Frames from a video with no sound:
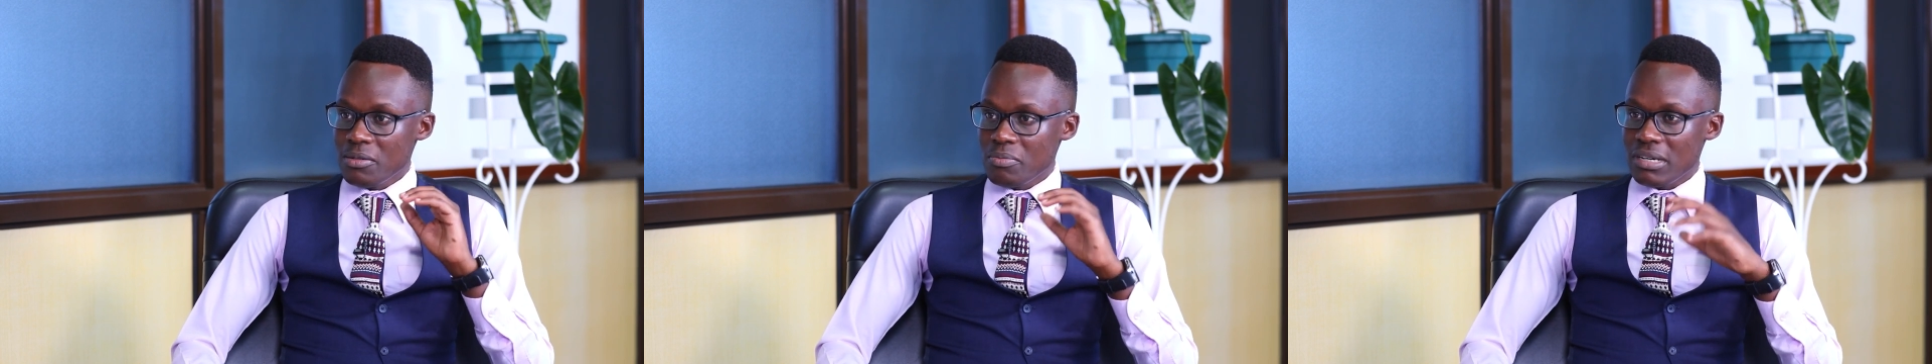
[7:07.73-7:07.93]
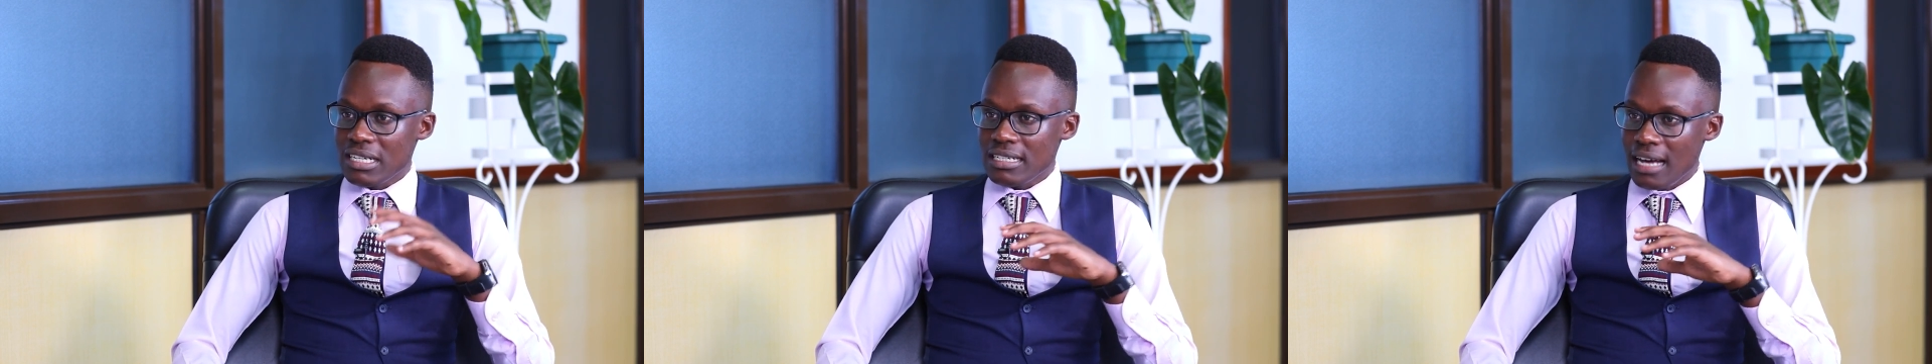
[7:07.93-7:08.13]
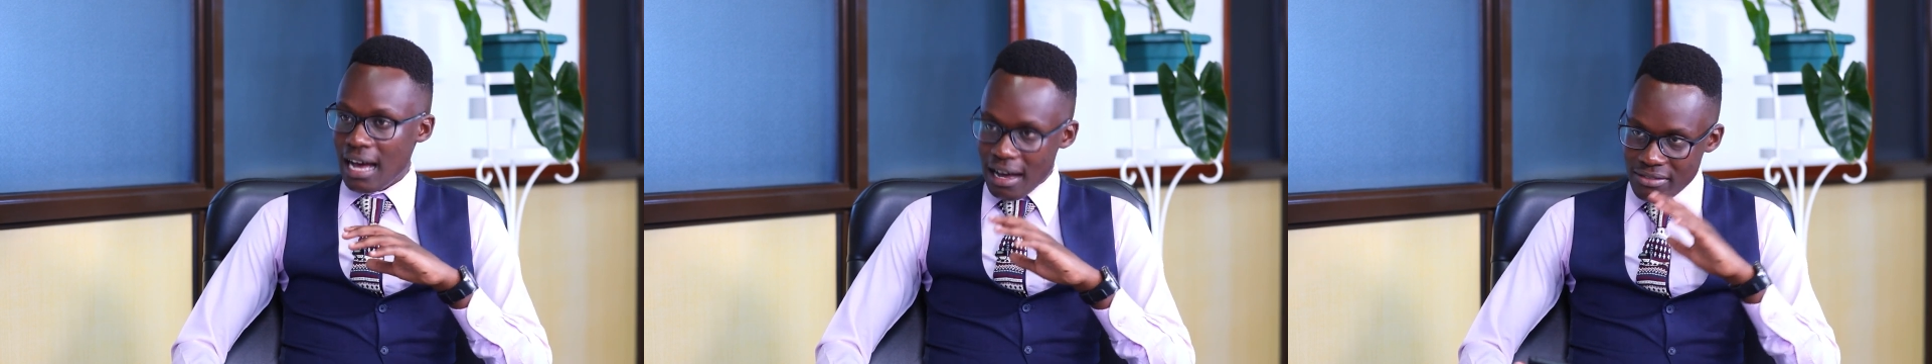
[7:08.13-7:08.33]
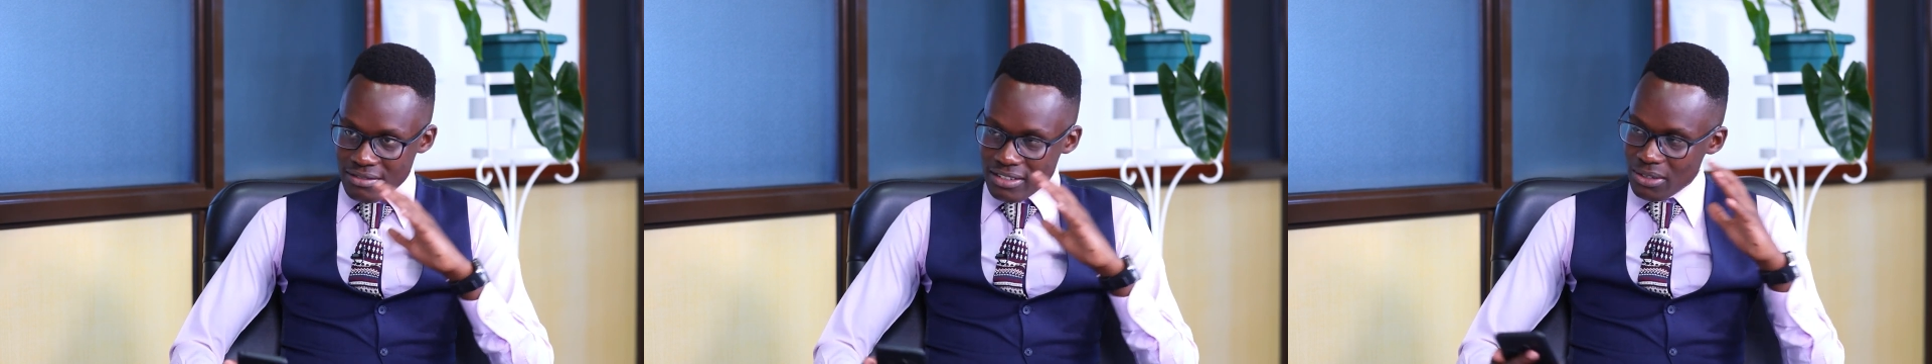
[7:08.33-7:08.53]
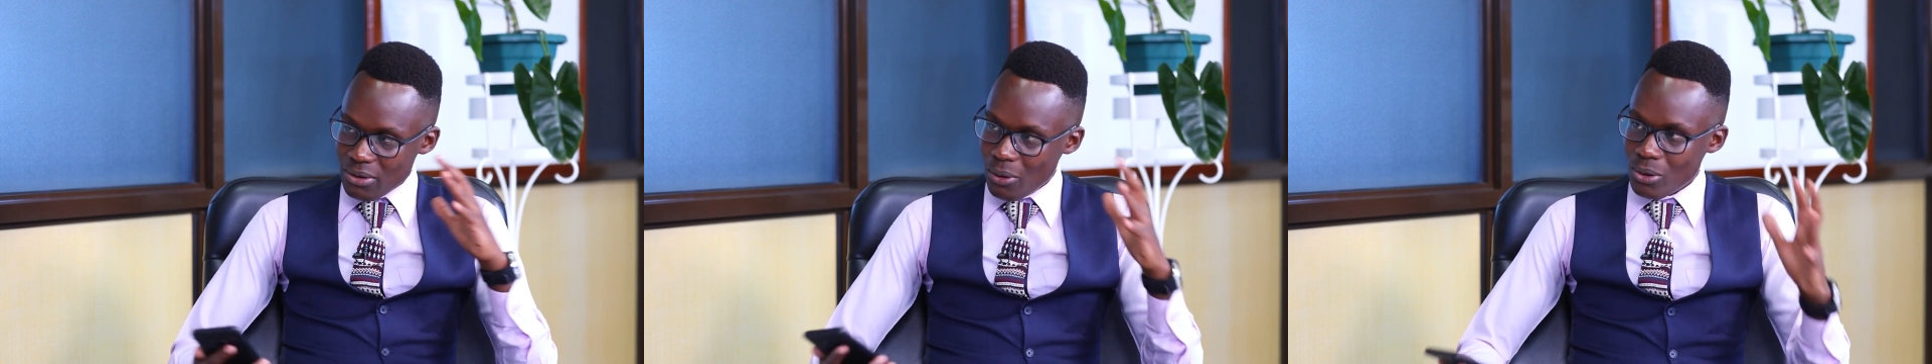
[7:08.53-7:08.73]
but
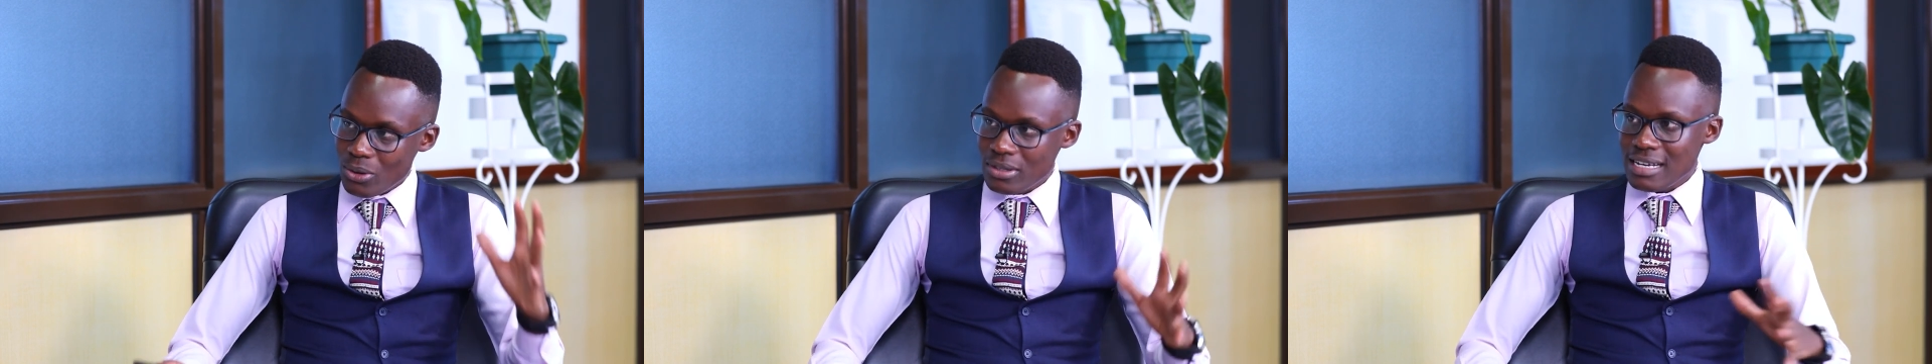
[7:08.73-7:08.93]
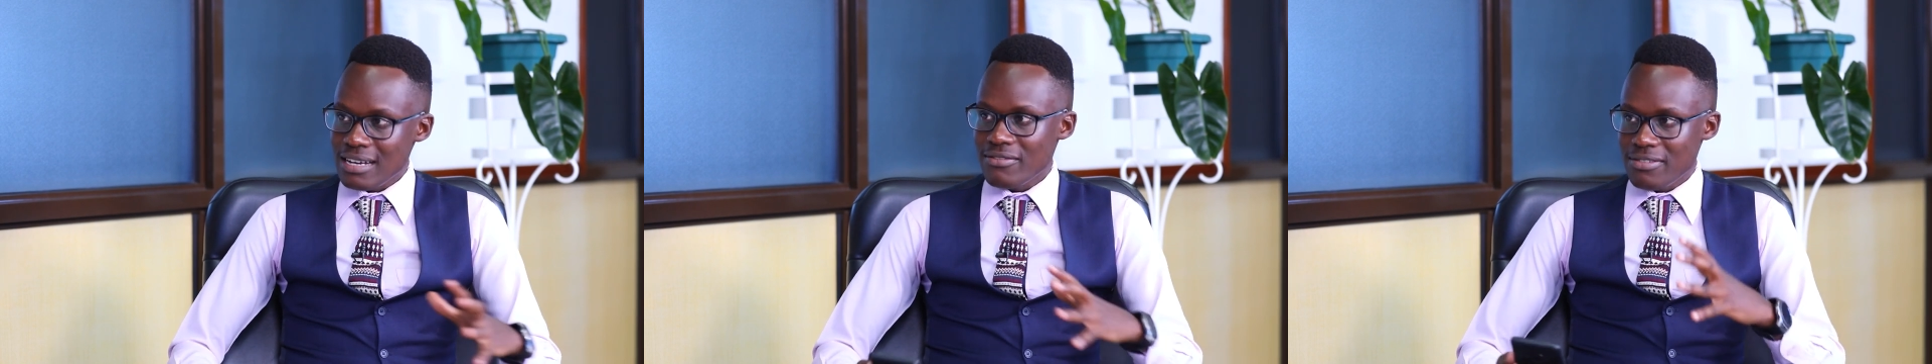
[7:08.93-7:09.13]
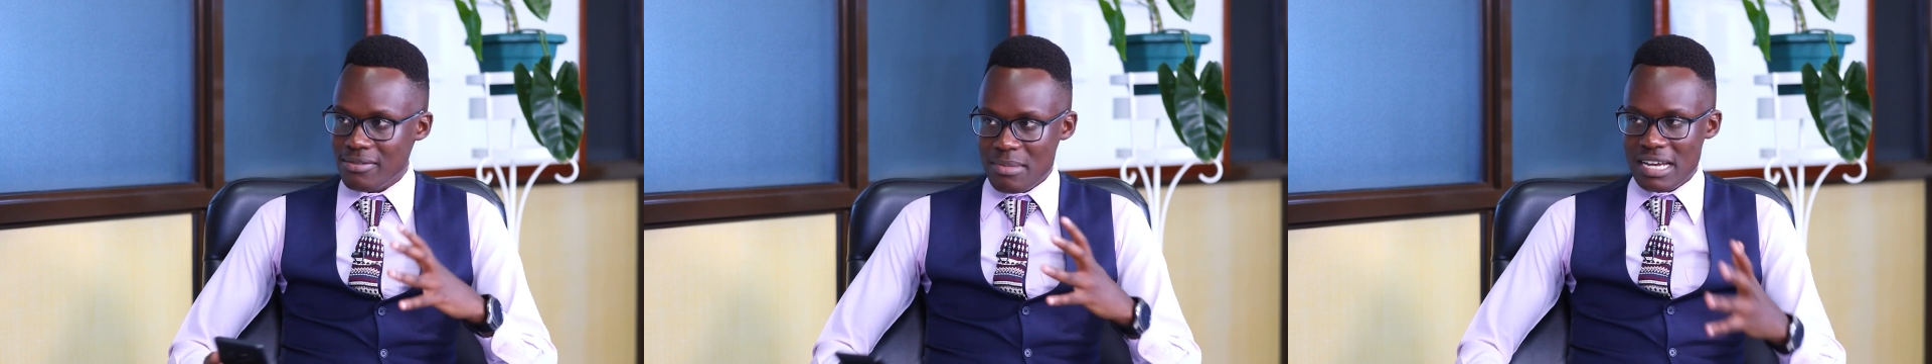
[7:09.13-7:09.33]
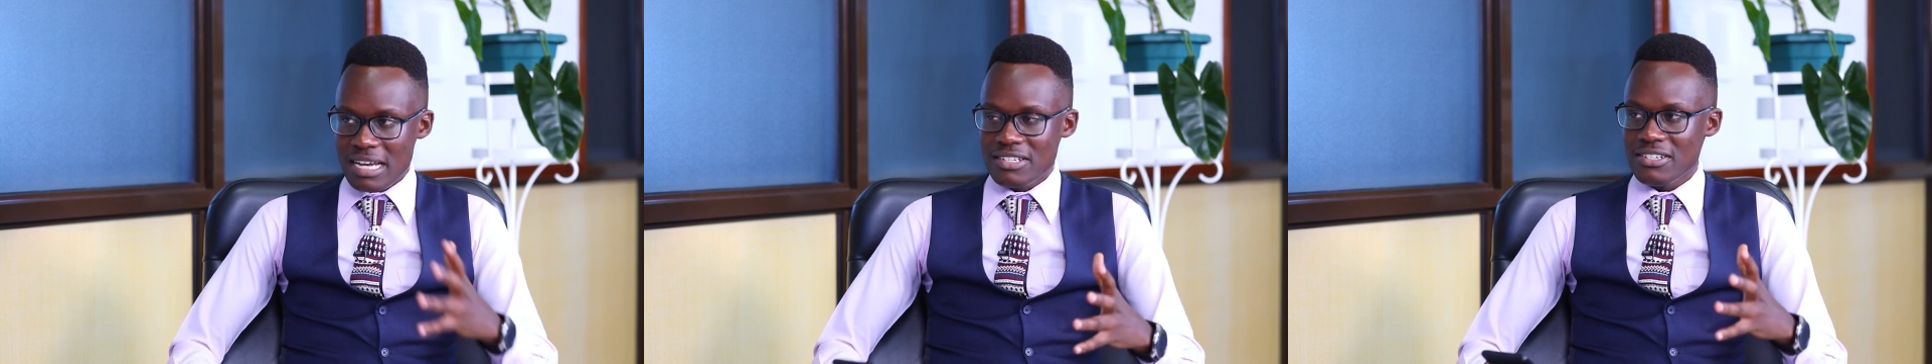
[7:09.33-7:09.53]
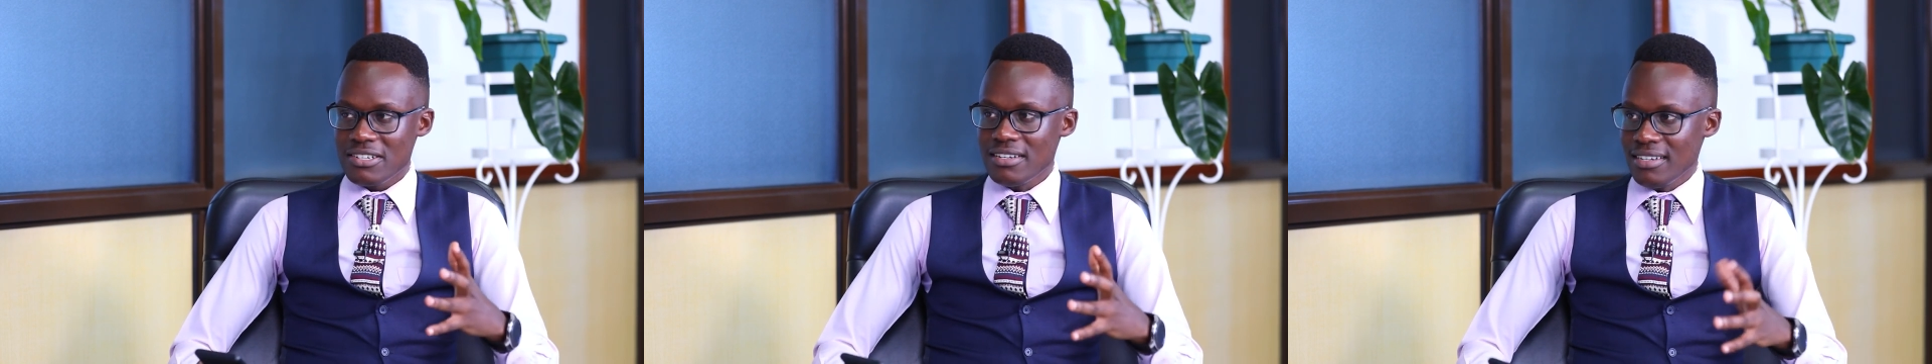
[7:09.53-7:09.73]
having all the
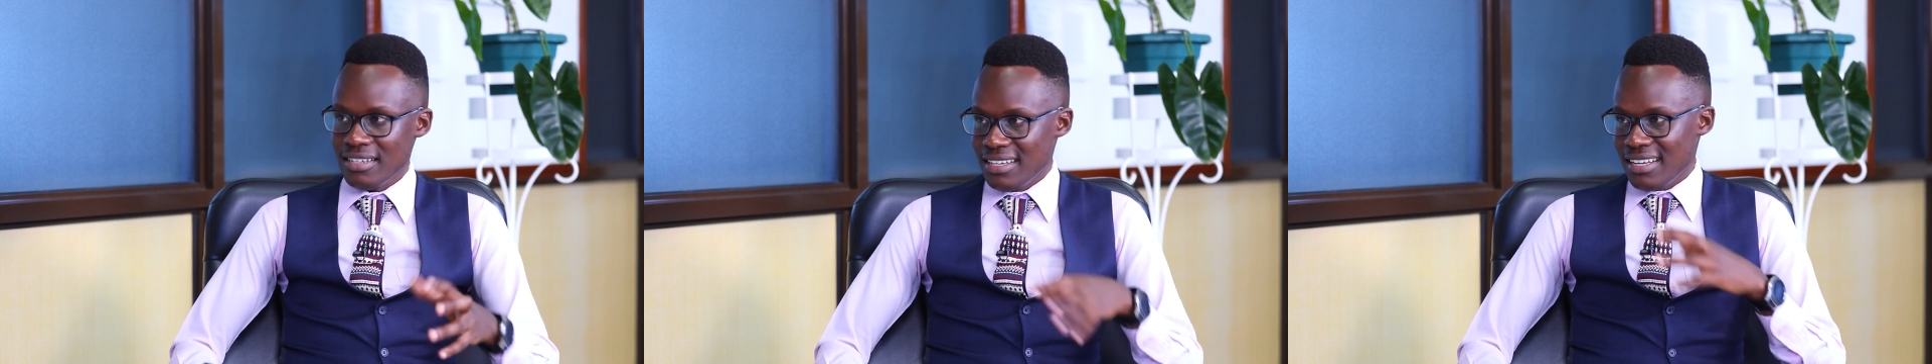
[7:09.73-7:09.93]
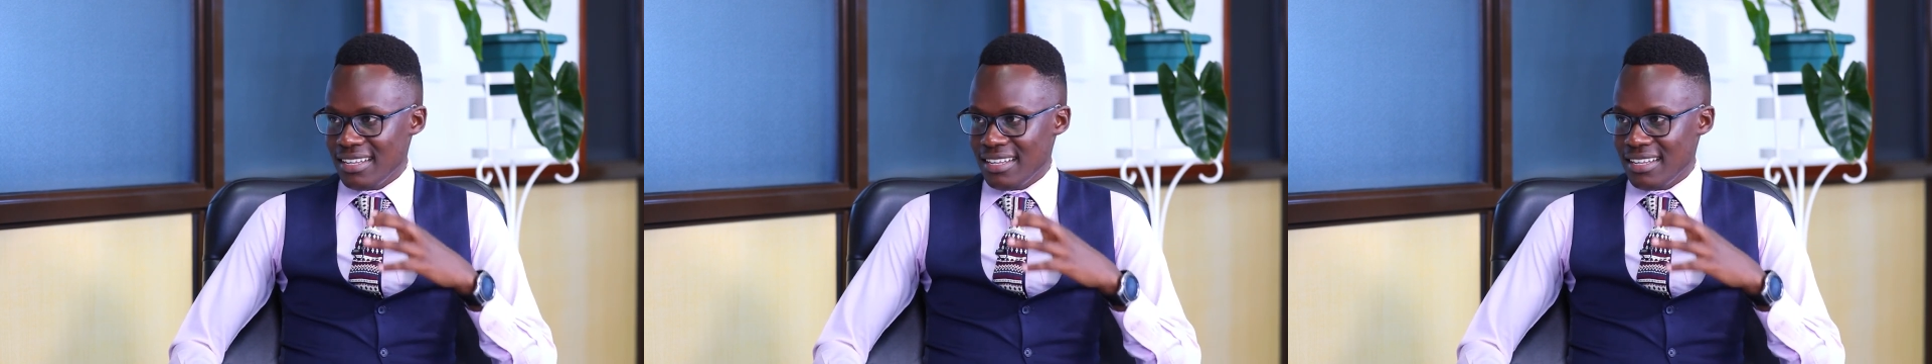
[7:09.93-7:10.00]
information